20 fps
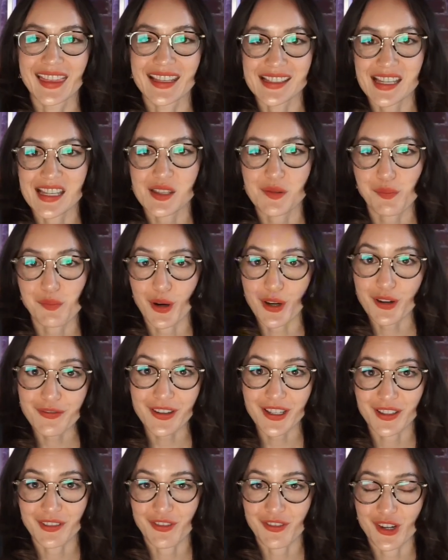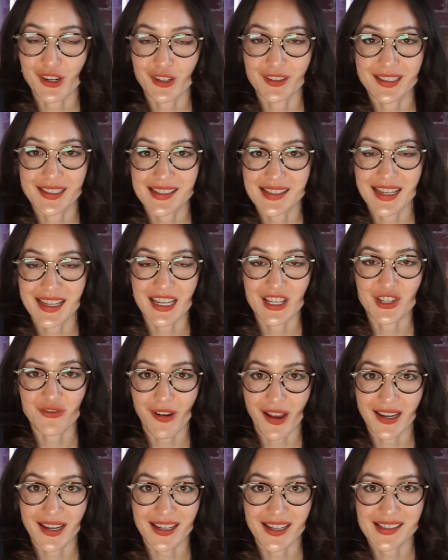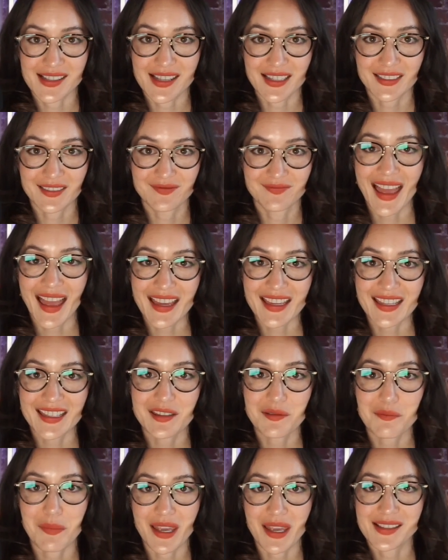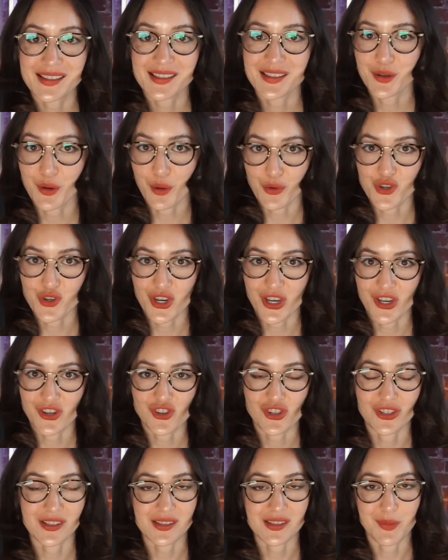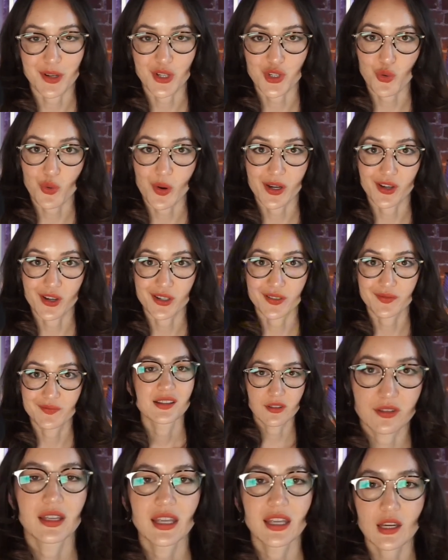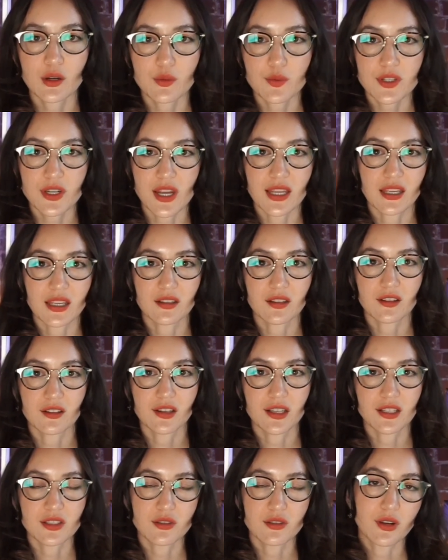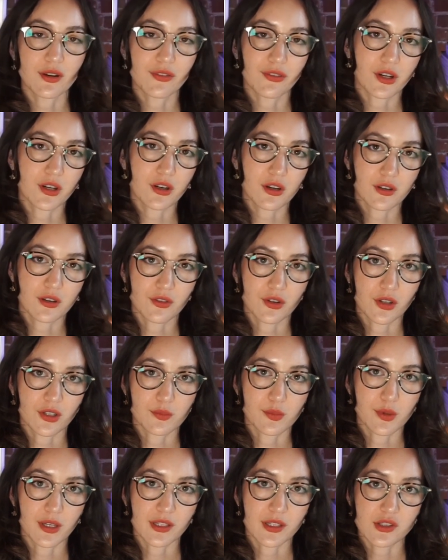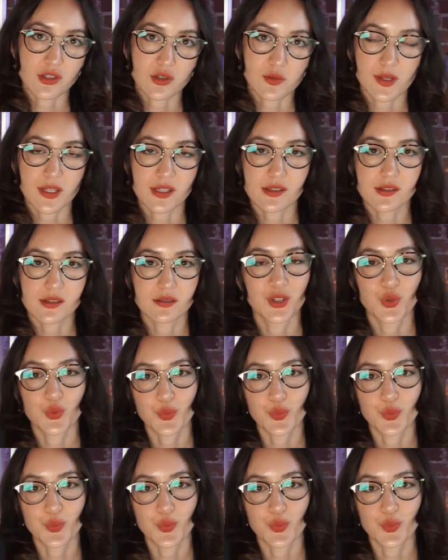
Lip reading: This is perfect for early stage financing and makes negotiations much quicker. Here we're taking a look at two different convertible instruments.